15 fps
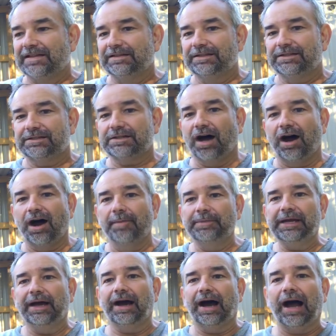Tom,
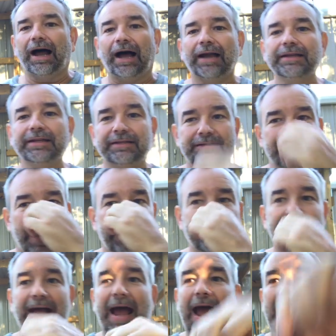yeah, I did
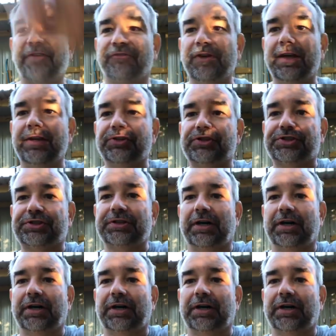1/2 inch.